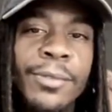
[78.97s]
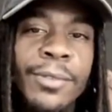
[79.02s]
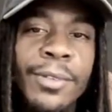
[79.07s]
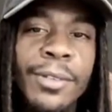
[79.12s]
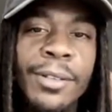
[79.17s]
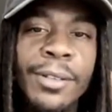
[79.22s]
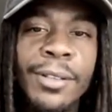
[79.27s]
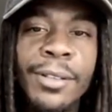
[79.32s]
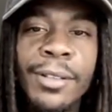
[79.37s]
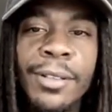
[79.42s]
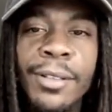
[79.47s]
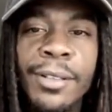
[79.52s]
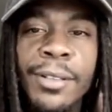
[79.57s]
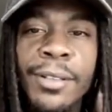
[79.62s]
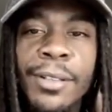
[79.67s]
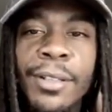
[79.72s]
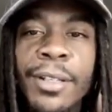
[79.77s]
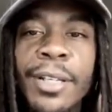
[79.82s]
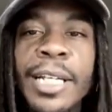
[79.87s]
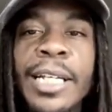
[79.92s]
What?
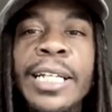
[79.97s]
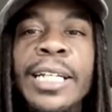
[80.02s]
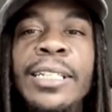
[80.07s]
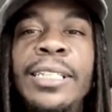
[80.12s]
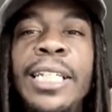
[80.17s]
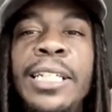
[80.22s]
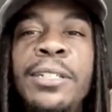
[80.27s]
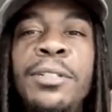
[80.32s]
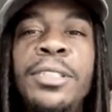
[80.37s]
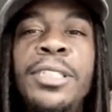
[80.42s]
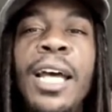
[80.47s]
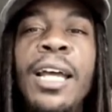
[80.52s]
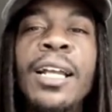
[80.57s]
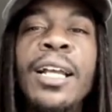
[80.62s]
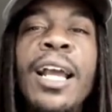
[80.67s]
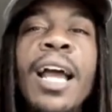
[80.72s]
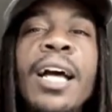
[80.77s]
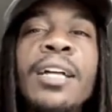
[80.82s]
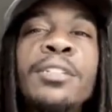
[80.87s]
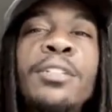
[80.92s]
Did you sign a
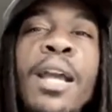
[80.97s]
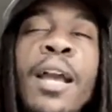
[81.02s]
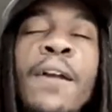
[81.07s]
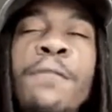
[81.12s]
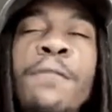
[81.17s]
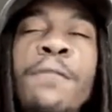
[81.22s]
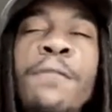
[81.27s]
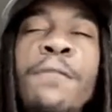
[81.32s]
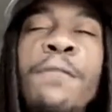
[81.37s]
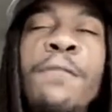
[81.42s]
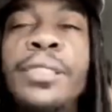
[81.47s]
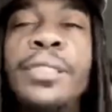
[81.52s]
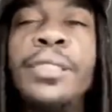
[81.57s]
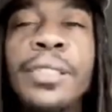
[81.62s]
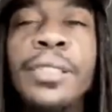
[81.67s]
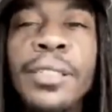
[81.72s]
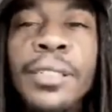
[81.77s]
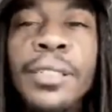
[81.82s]
contract for Eazy?